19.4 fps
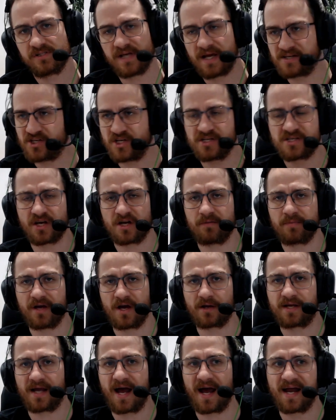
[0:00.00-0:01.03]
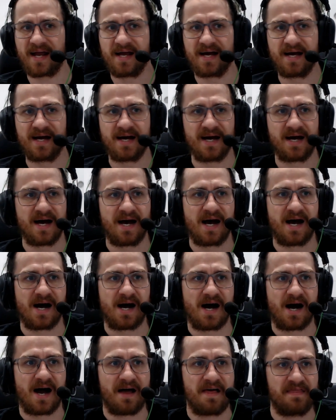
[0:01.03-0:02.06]
she's going to be okay.
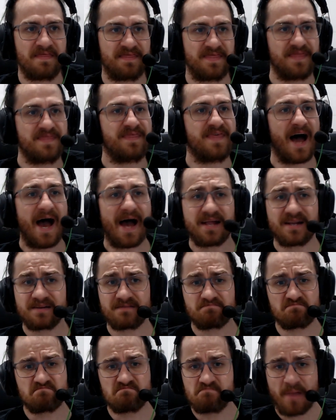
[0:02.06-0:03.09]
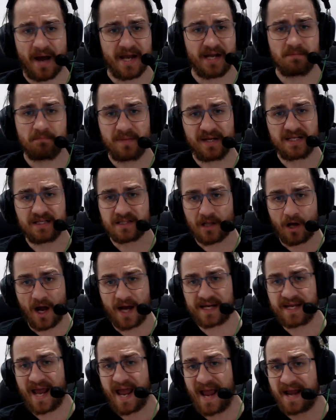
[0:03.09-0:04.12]
That made me
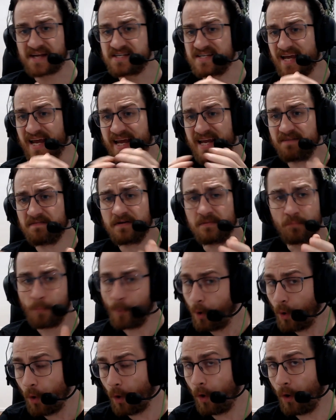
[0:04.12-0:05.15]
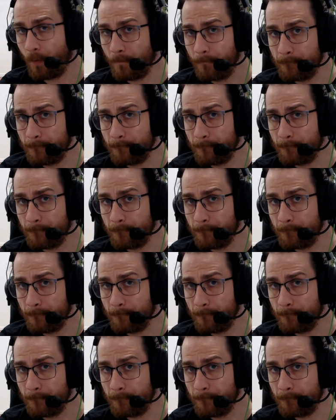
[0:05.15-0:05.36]
like X even more,